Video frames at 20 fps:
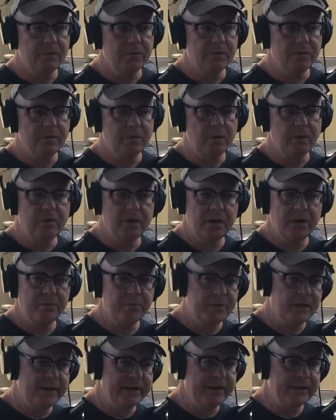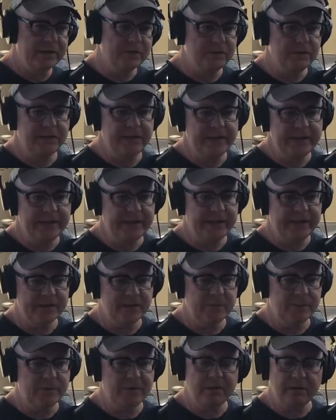Growing up like the Stray Cats,
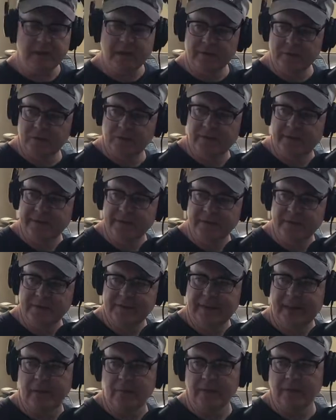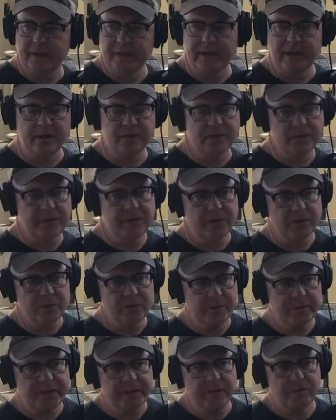but not trying to sound like that, trying to
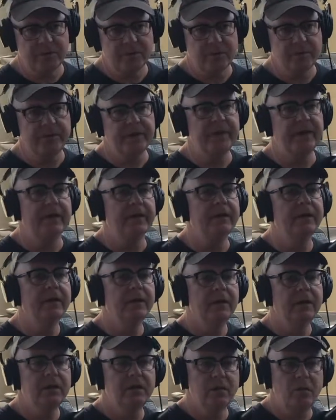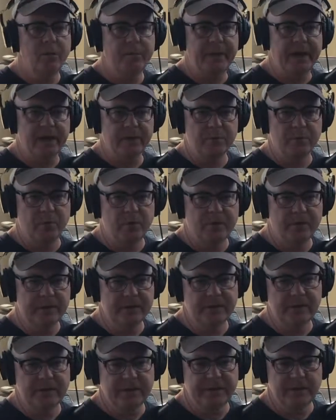create our own thing. Going back more
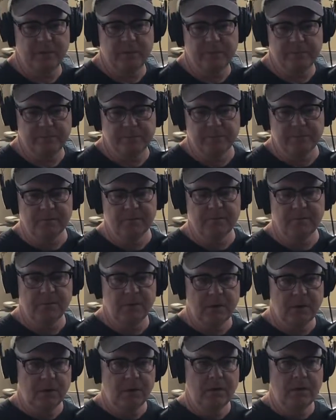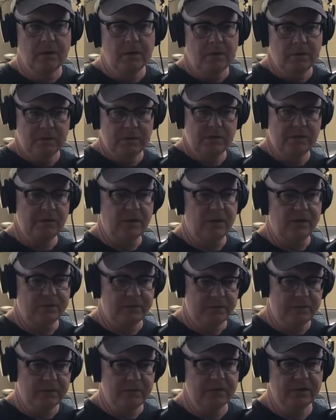into the old
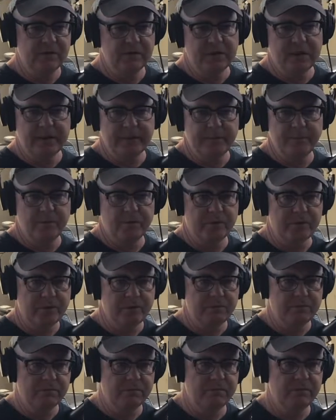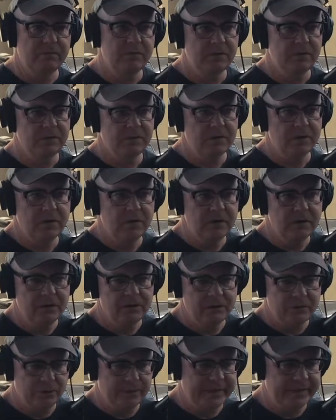stuff, the Scotty Moore and
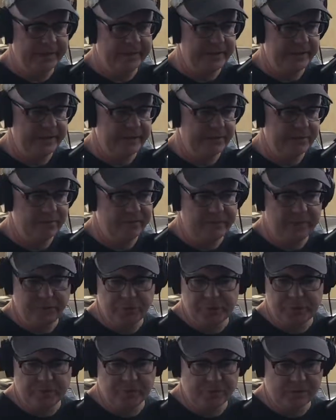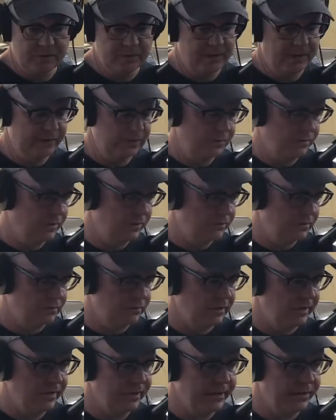Dwayne Eddy and Ventures. That's why I was
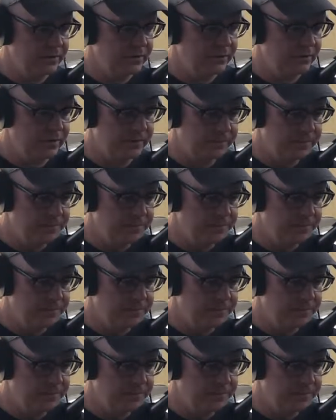really into it.